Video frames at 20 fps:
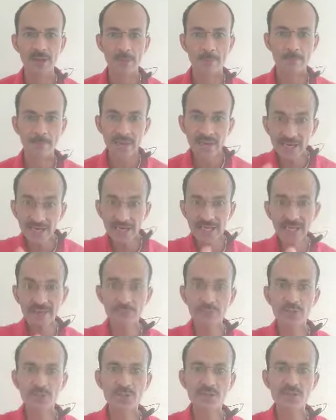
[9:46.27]
made
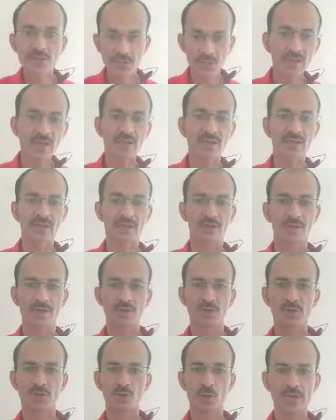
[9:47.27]
him think
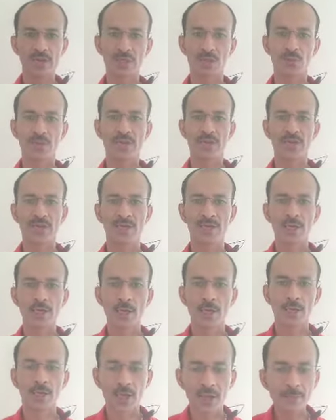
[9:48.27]
the right way,
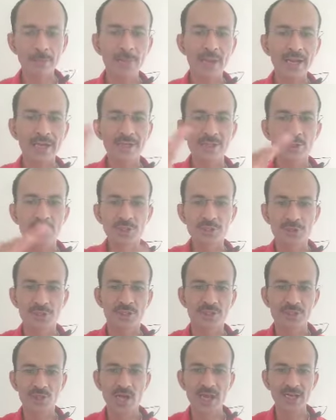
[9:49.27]
come back to
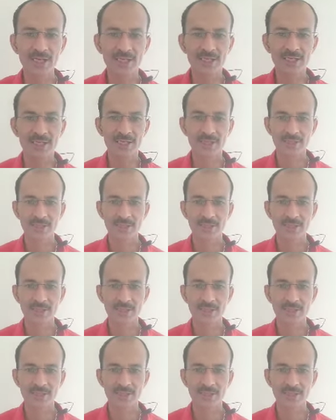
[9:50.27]
the track,